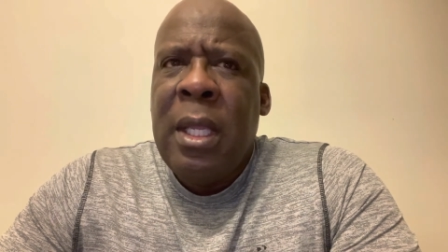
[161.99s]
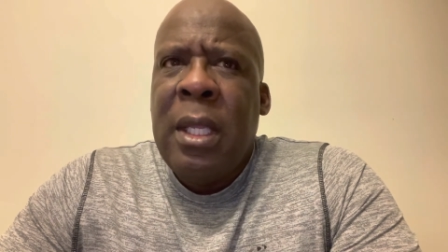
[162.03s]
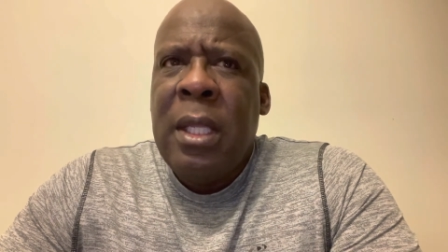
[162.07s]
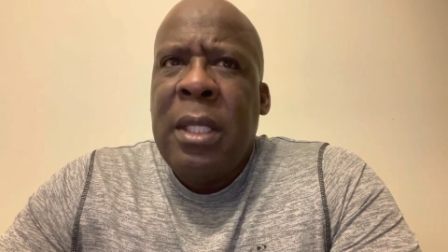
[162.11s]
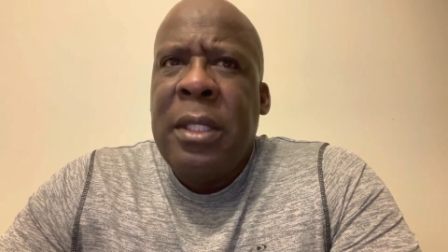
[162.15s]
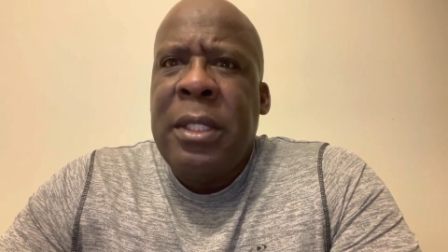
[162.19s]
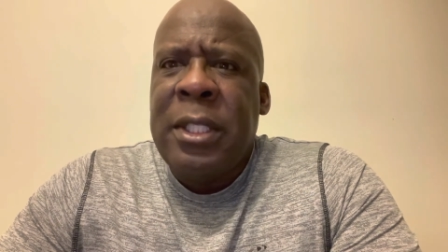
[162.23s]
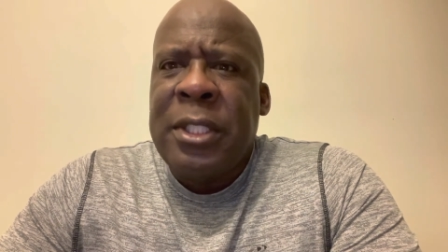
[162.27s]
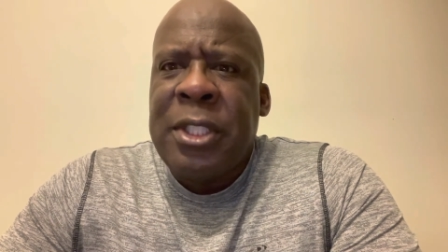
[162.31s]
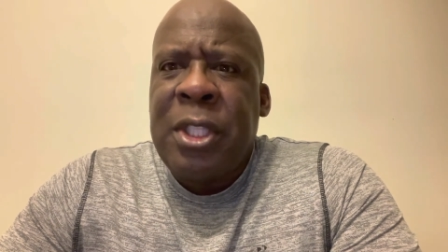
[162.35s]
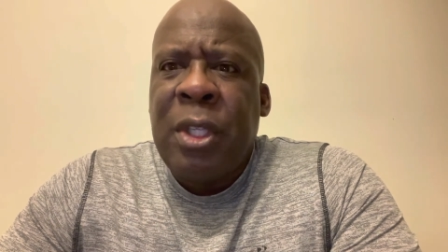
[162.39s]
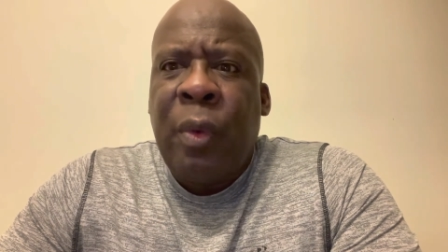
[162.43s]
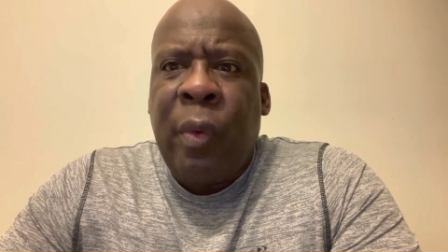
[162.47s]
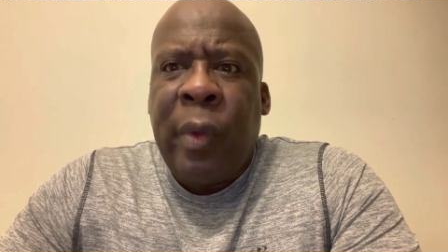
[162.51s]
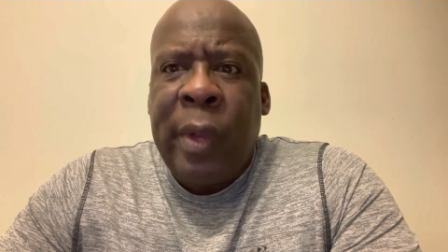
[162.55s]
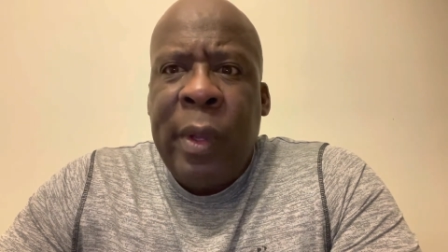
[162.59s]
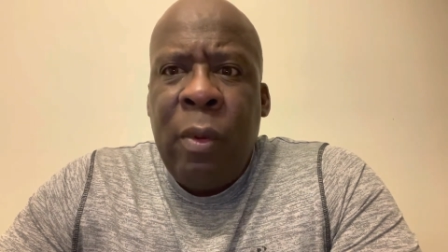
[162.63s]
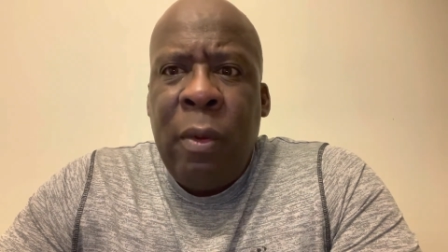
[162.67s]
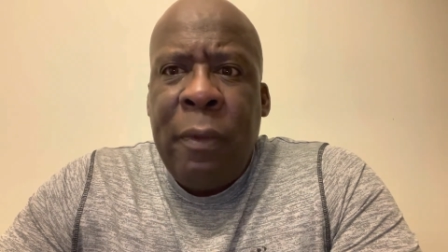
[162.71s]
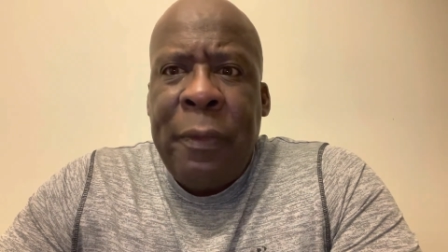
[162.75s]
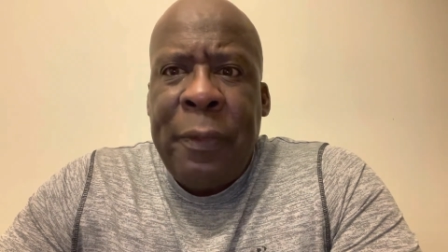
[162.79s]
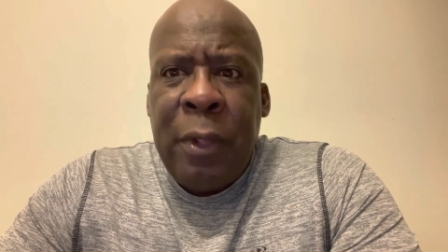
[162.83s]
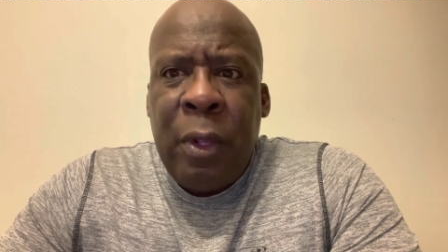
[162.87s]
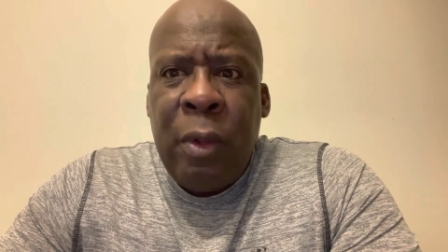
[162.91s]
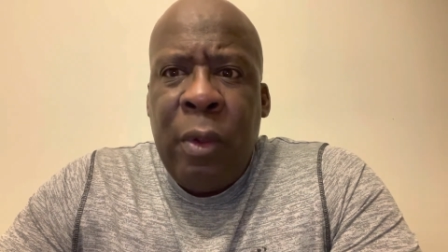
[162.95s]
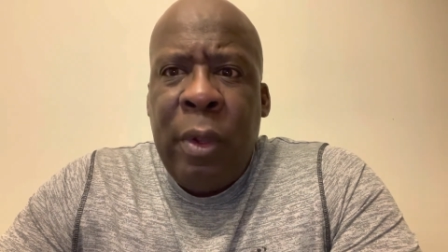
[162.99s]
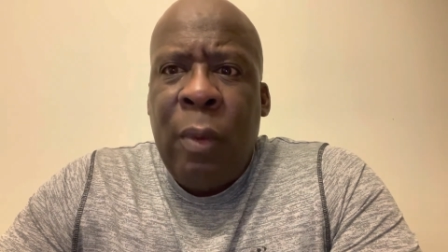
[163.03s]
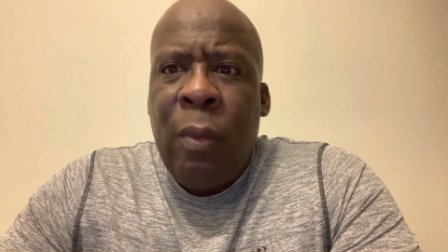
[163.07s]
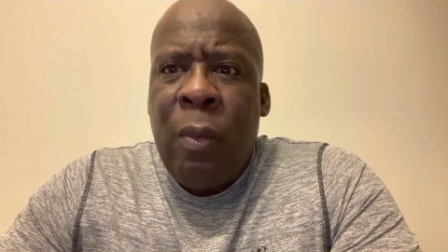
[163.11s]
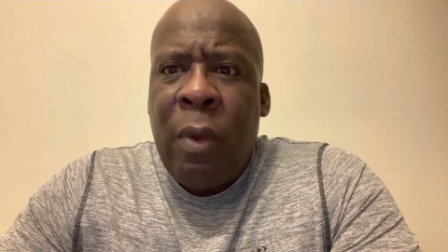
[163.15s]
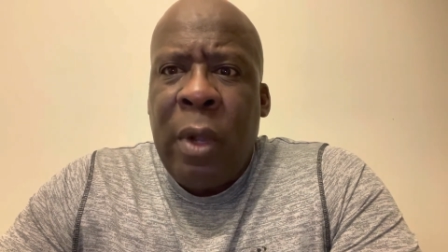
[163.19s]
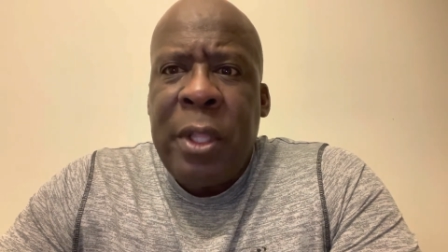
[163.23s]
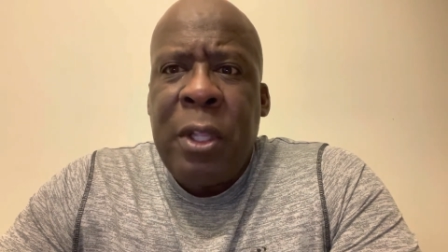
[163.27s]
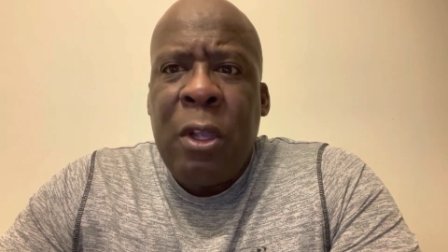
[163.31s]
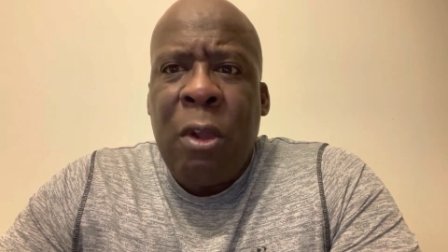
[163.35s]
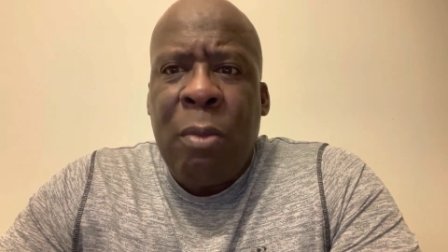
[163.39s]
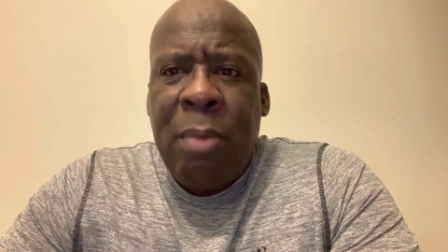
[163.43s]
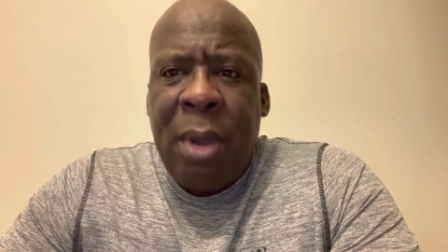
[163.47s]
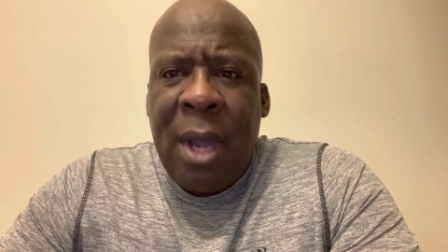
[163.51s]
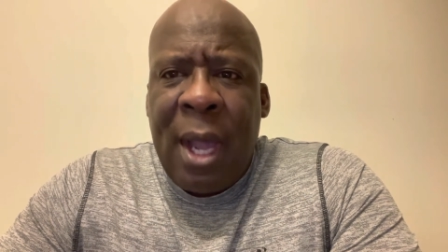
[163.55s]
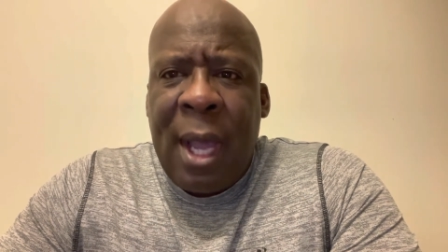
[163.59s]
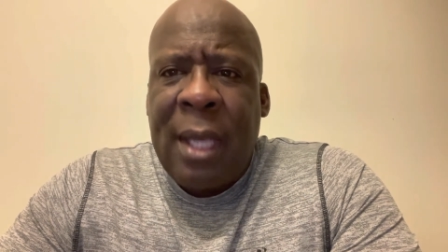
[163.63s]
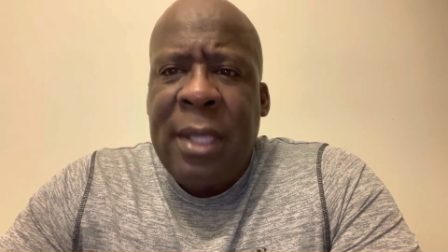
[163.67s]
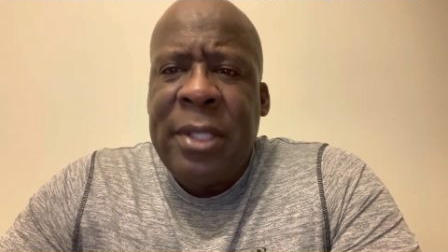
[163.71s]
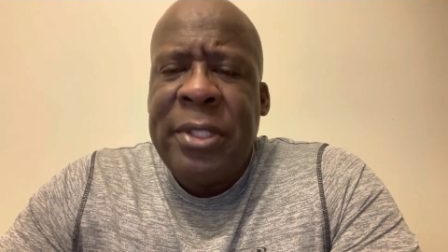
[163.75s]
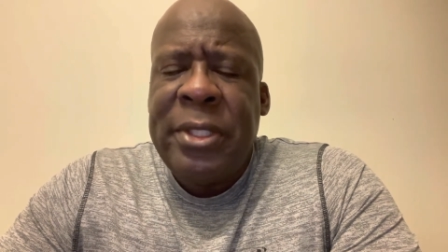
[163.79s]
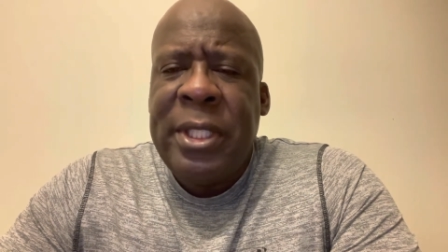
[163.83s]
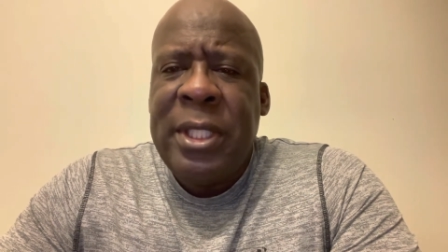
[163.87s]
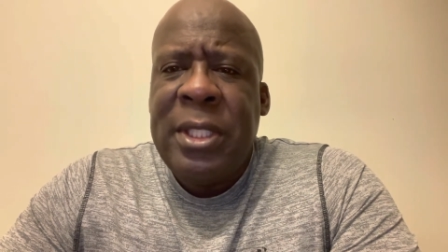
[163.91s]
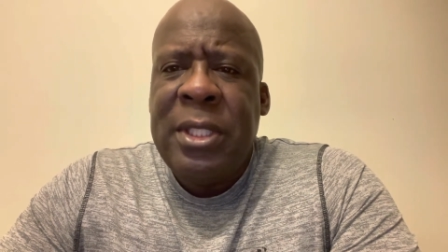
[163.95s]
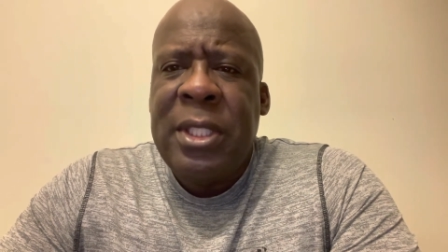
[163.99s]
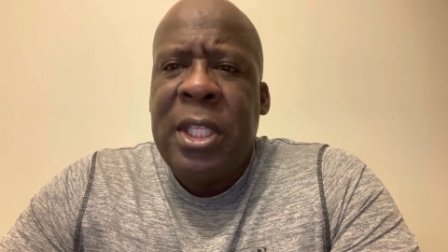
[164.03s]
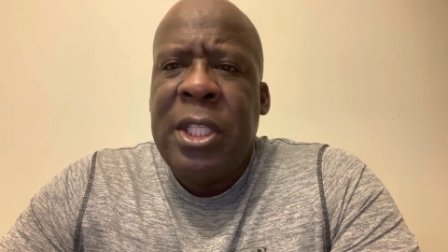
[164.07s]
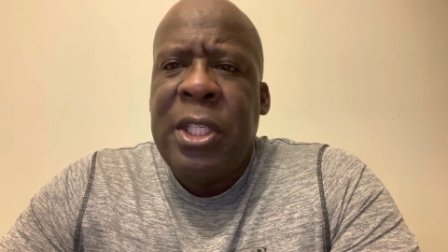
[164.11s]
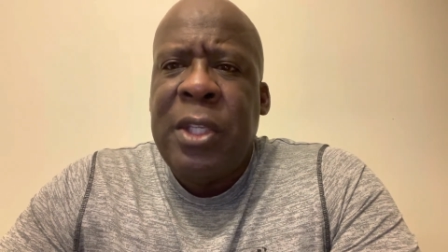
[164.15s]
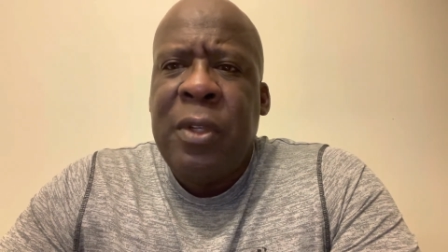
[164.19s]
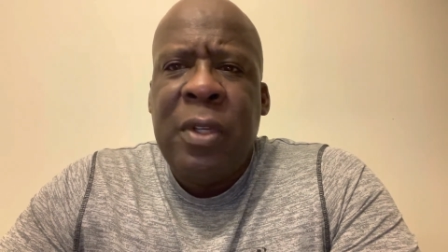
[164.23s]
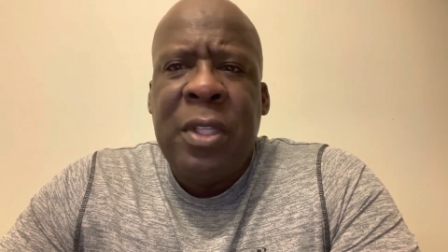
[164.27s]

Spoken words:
disagree with you in one of your policies and you